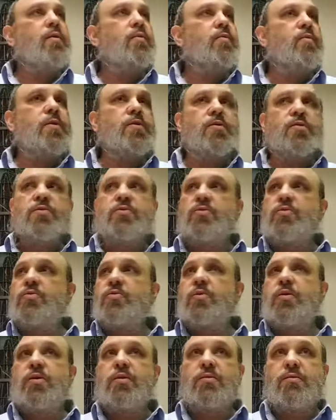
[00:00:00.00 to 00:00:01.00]
was to
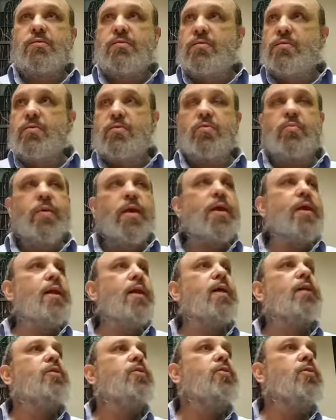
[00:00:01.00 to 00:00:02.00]
do it to, to make a
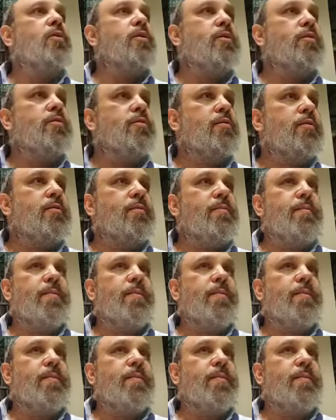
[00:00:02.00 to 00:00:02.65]
lot of noise.